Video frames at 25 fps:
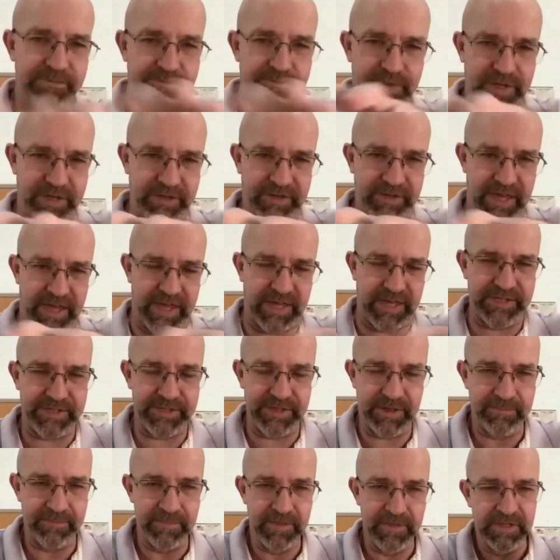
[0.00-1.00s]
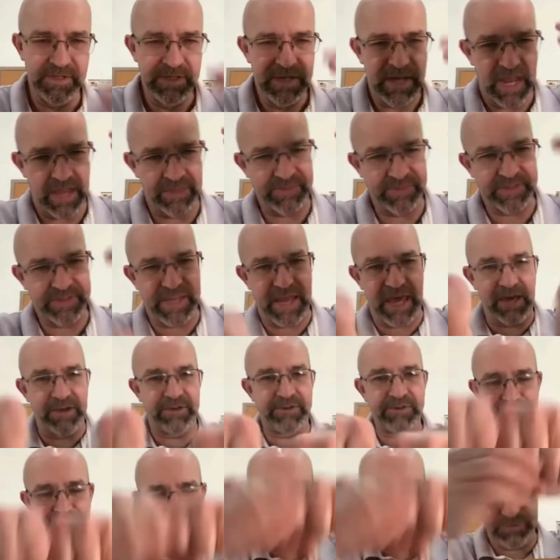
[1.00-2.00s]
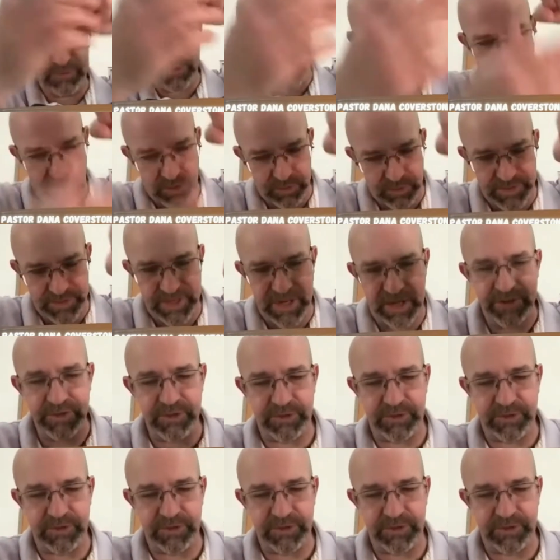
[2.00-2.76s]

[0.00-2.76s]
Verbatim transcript: bloody hands, and the calendar's all the way down the